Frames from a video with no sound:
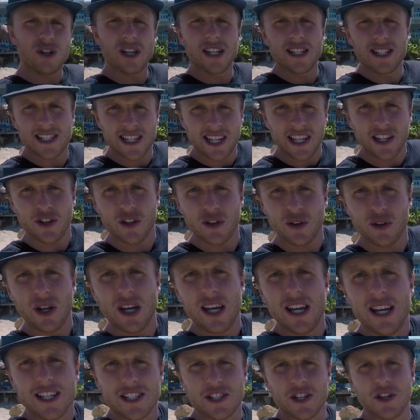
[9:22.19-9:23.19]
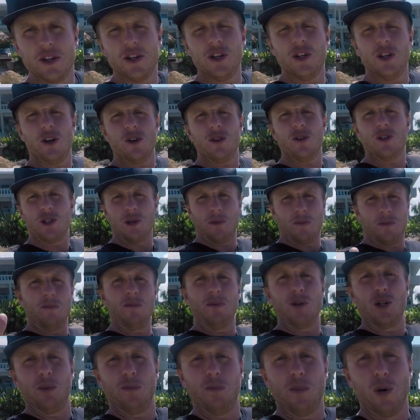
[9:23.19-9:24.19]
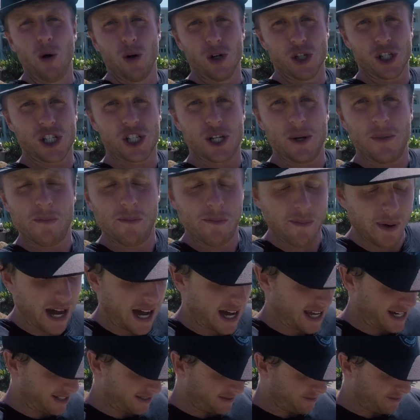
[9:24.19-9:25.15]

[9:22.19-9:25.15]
continue to, you know, to push. But